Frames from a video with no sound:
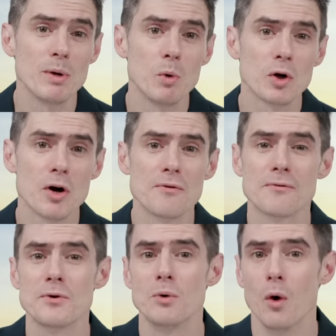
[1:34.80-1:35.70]
We will go
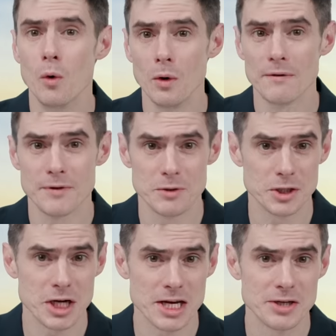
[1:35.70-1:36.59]
through all of those
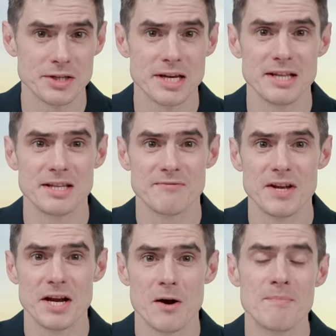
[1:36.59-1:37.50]
changes in this
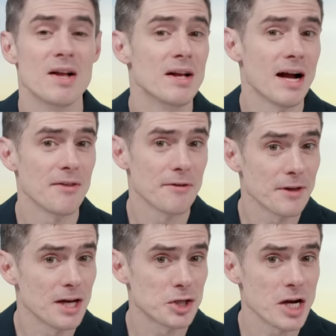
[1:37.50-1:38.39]
video, and the
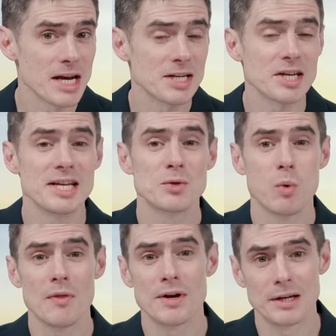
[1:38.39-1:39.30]
third change is
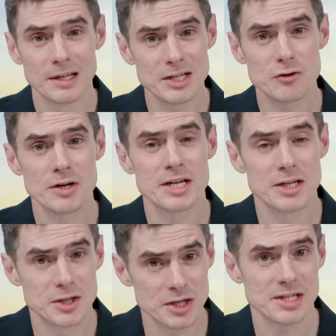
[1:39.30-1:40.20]
one that literally
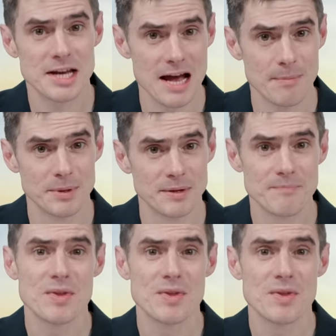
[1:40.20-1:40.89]
just happened.